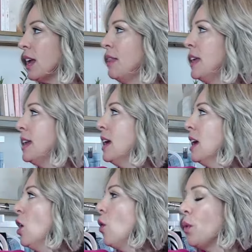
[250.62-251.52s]
And then
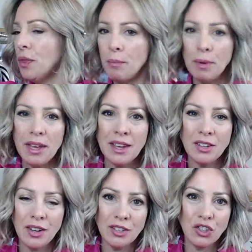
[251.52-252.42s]
with it being
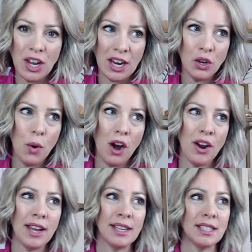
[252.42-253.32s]

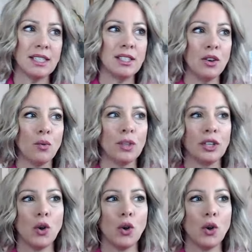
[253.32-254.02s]
January and it's still really